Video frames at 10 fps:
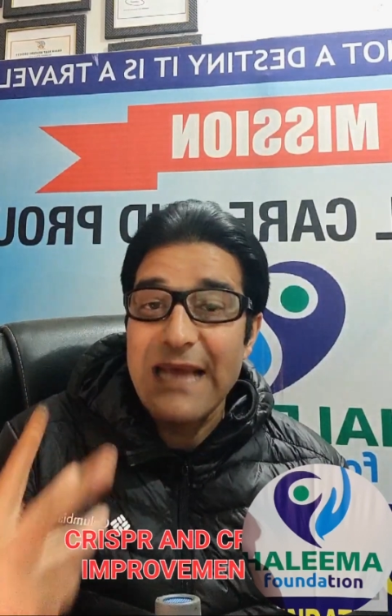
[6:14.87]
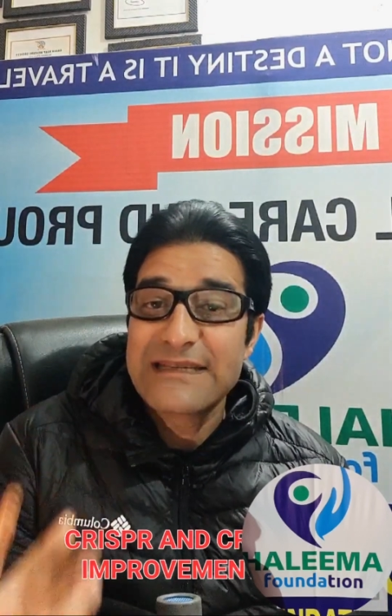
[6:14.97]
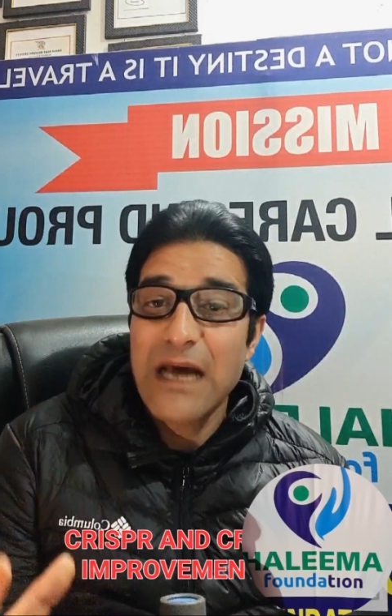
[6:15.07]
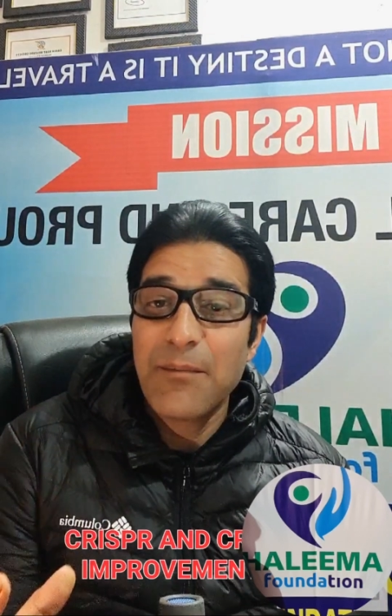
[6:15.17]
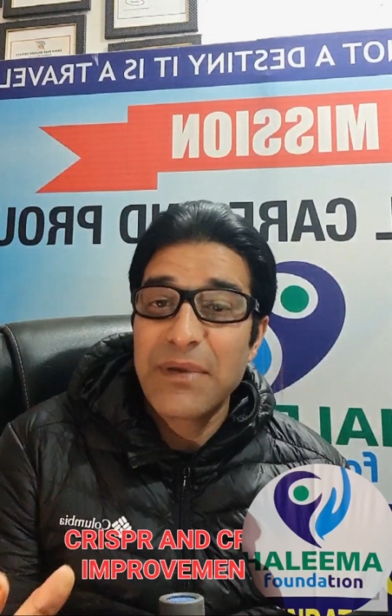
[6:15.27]

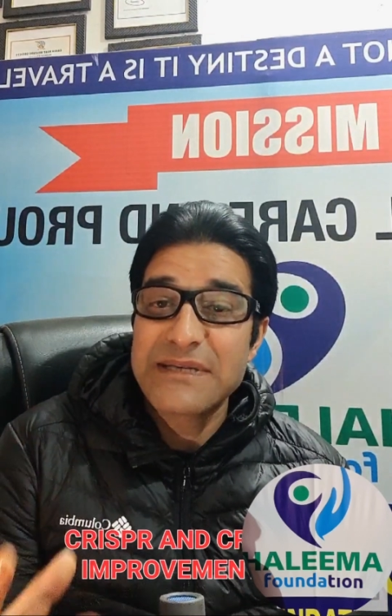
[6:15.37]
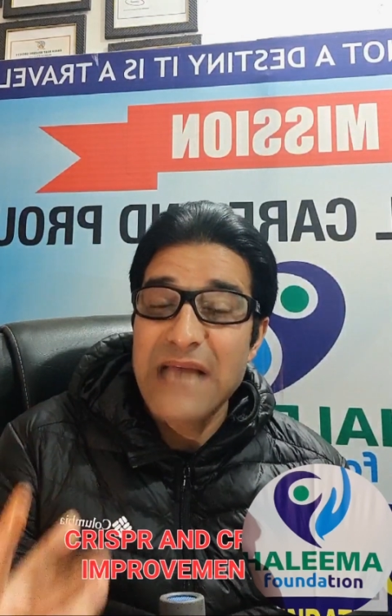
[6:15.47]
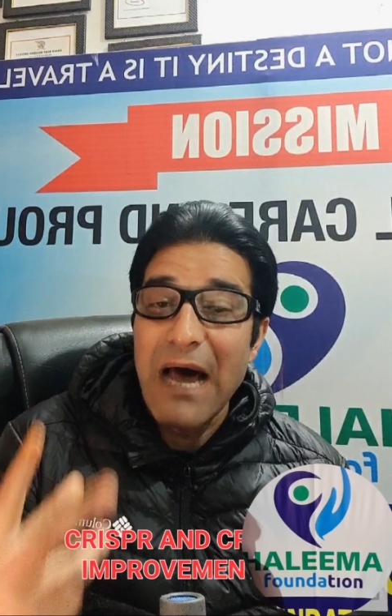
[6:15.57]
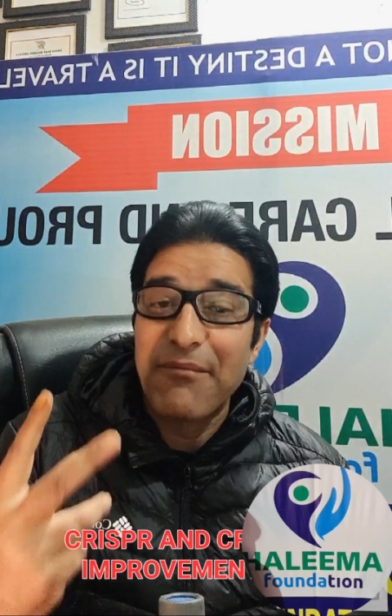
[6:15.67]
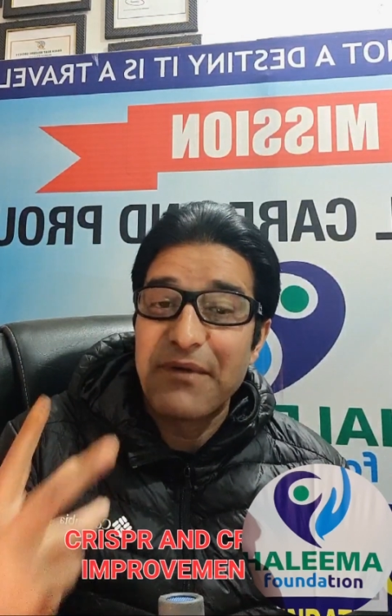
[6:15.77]

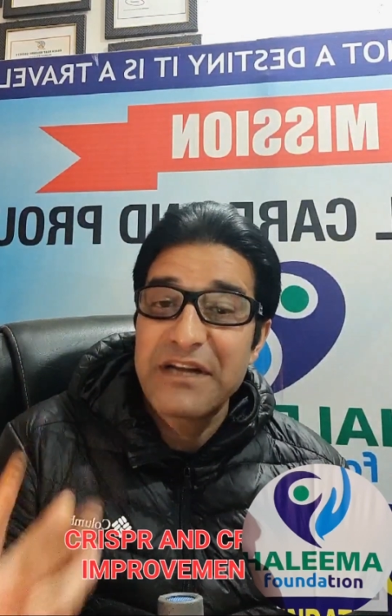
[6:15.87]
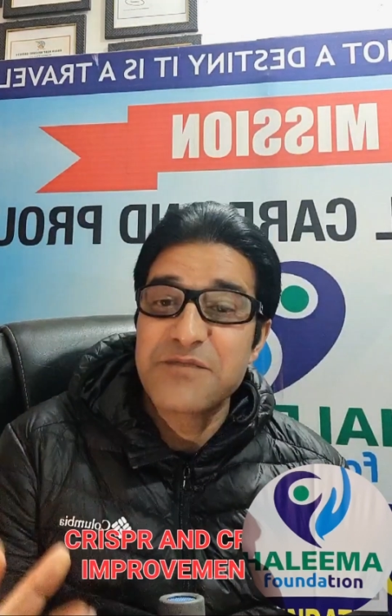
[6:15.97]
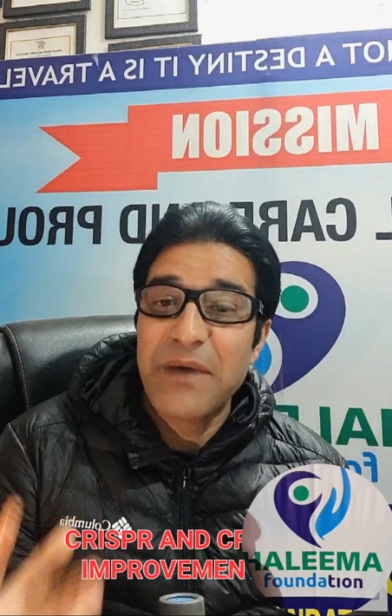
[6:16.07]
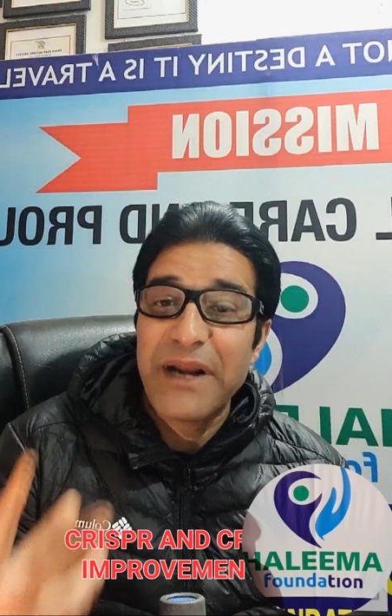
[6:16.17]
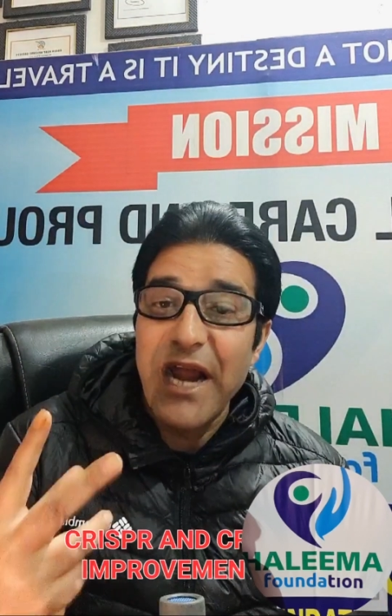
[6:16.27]
Examples of
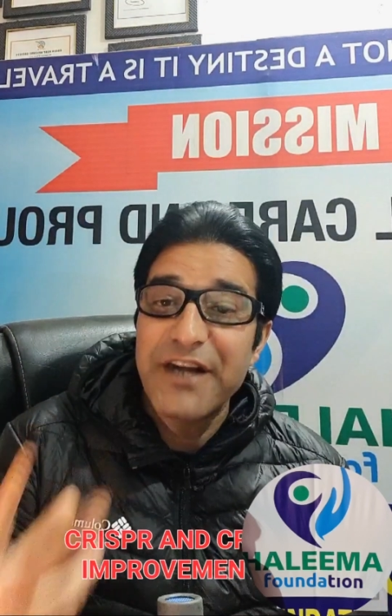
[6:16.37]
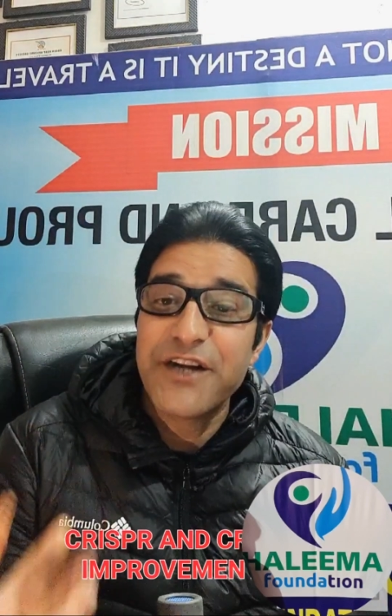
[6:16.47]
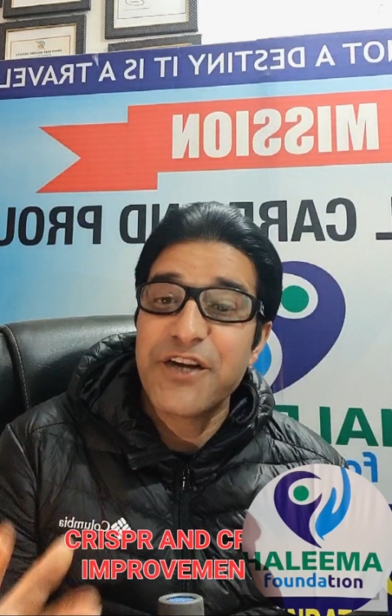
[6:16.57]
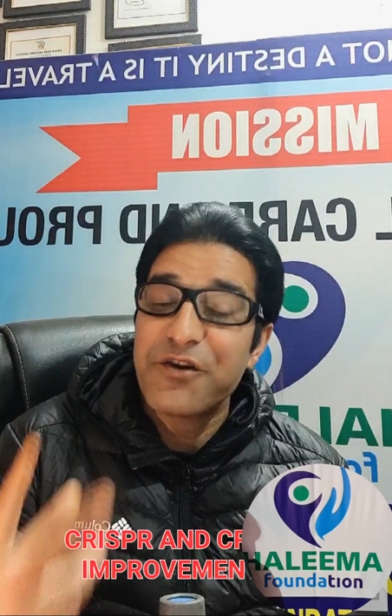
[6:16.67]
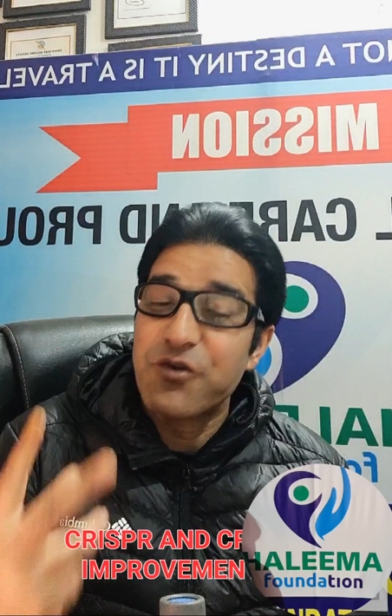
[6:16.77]
CRISPR
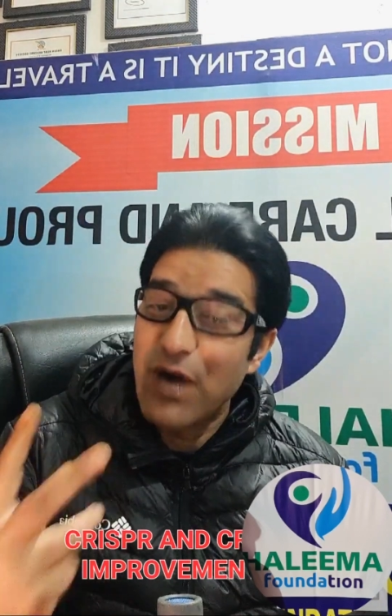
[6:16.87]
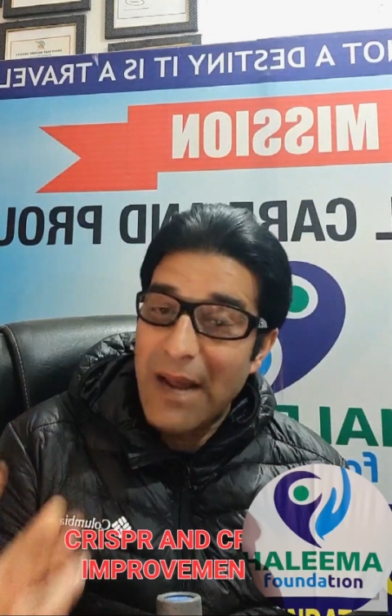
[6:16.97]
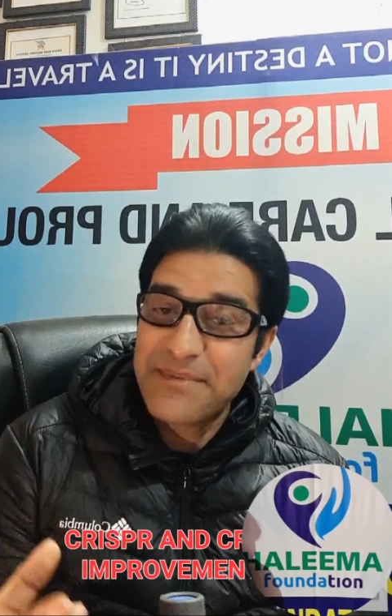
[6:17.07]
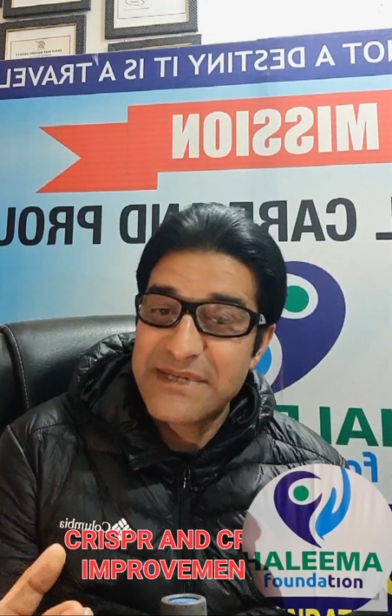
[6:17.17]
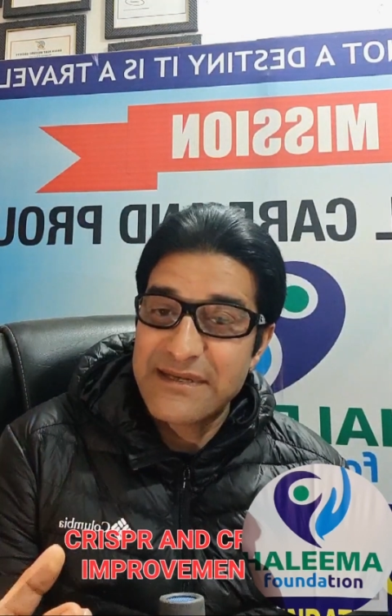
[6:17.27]
edited
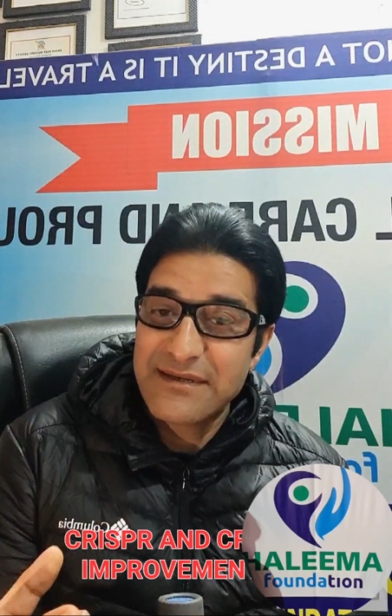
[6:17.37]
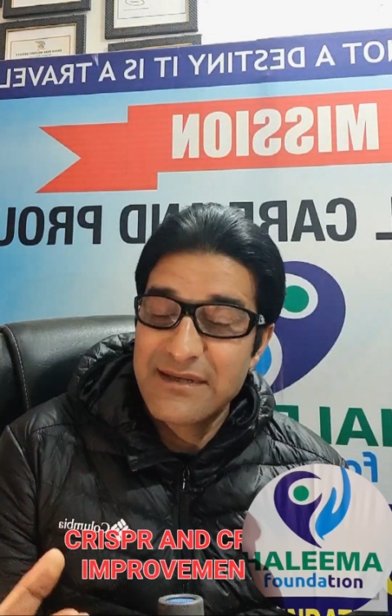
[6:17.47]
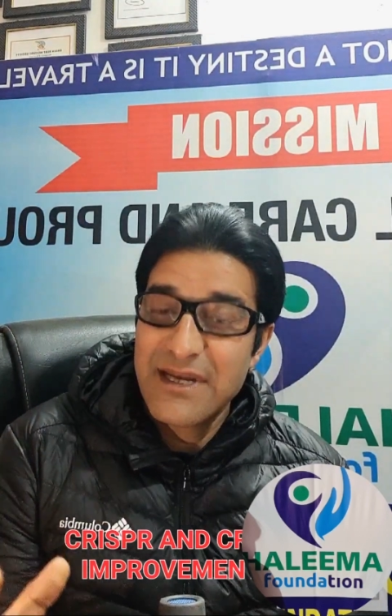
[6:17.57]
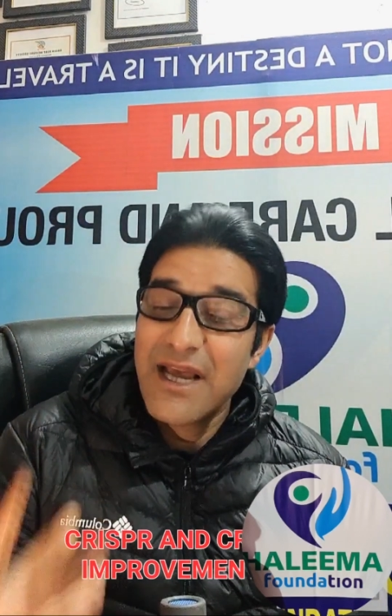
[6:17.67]
crops.